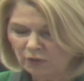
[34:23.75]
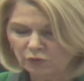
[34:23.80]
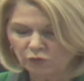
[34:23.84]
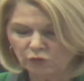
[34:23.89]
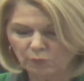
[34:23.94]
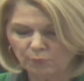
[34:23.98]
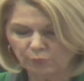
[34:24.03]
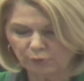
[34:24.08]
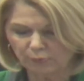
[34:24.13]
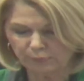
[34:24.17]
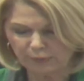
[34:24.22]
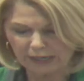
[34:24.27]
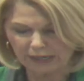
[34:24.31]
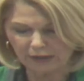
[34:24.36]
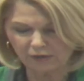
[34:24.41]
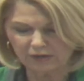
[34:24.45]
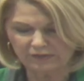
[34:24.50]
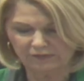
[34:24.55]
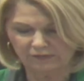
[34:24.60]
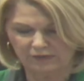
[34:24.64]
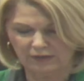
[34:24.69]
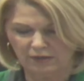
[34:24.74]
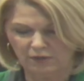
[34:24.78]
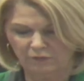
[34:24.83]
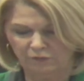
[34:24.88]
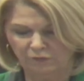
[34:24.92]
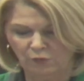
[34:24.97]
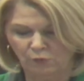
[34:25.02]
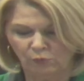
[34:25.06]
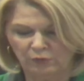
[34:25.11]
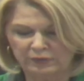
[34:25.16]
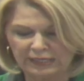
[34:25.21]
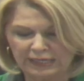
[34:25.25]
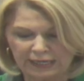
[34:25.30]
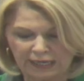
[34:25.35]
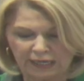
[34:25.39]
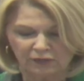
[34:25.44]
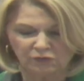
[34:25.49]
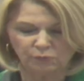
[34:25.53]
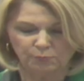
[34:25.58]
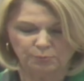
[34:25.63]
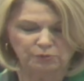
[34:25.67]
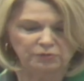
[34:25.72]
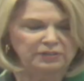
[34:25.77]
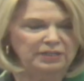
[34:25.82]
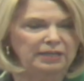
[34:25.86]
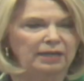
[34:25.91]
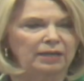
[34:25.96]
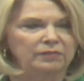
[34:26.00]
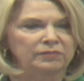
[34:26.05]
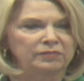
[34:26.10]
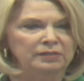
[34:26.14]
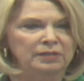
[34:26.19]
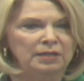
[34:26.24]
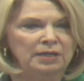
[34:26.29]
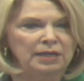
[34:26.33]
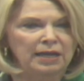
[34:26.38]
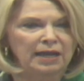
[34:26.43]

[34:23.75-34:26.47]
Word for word: to prepare itself with the expertise